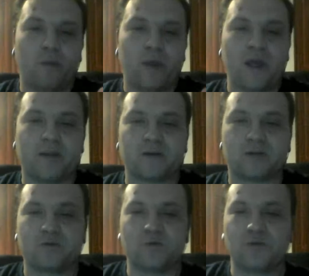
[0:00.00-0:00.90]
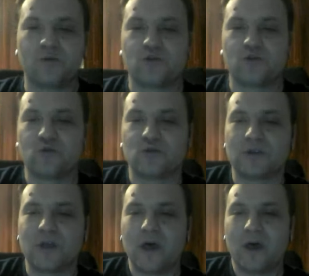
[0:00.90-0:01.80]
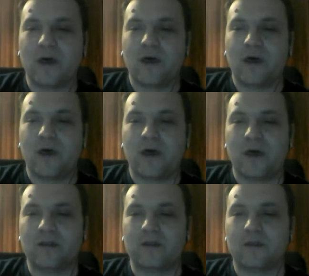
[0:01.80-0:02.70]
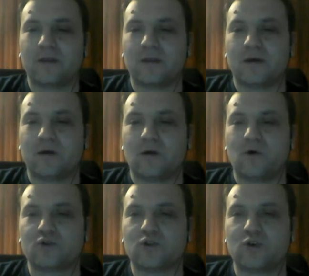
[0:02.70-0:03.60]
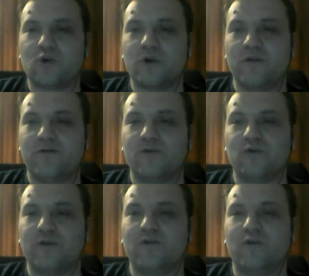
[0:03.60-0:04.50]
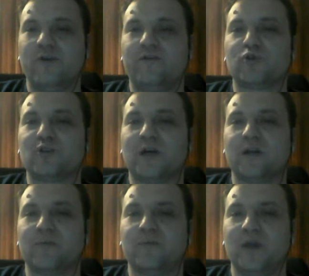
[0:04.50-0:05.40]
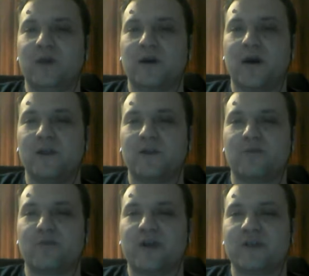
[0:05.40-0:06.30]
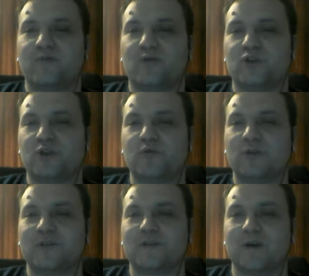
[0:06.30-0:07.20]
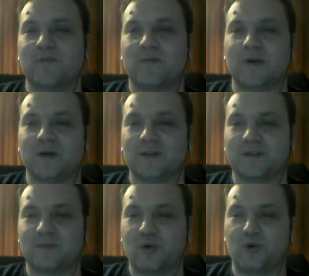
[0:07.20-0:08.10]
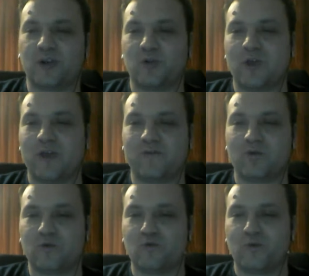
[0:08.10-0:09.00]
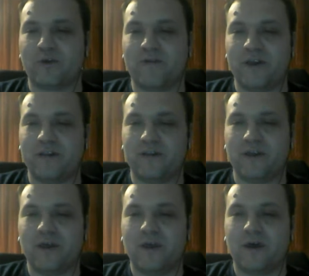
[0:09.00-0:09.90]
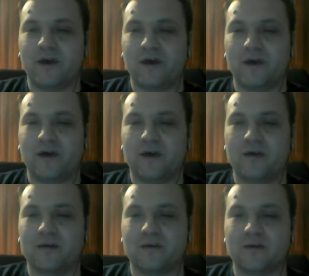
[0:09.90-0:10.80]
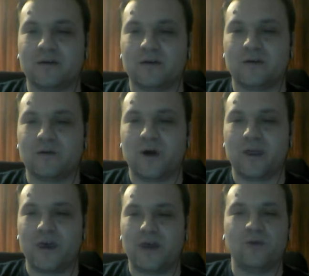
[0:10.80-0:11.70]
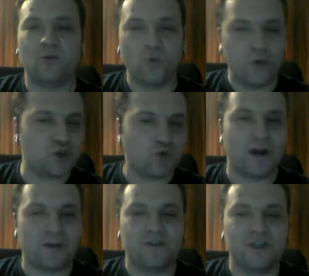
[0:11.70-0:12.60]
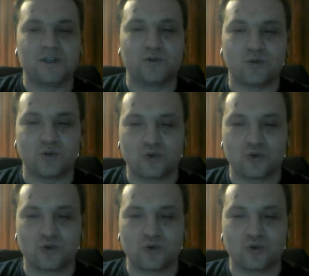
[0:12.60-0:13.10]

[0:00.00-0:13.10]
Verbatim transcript: many others would you choose? And also, if you if you have to start a big enterprise project with some uh, support that you have to to provide. Uh, again, which one of these would you